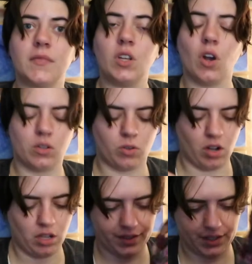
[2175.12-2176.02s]
yarn
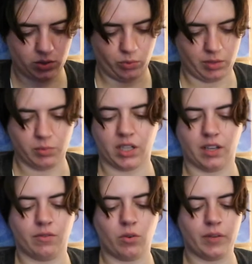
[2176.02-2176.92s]
crawl. That's the word I'm
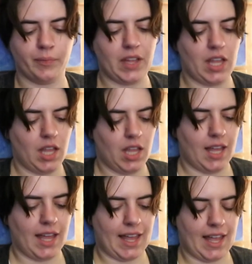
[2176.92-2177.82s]
looking for.
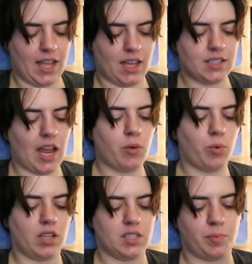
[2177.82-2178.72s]
And I
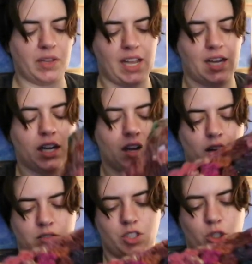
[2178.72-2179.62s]
was planning
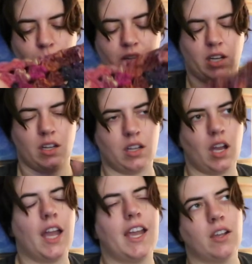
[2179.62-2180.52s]
on doing
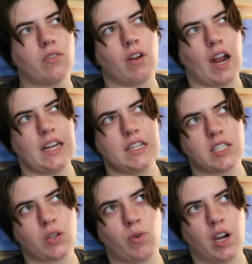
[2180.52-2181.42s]
a granny
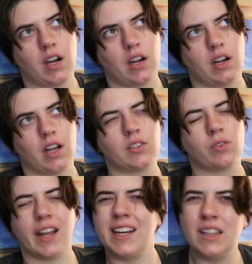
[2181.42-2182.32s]
square, a
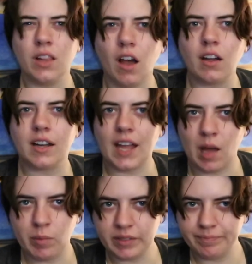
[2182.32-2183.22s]
granny log
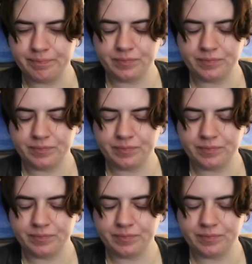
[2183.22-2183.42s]
cabin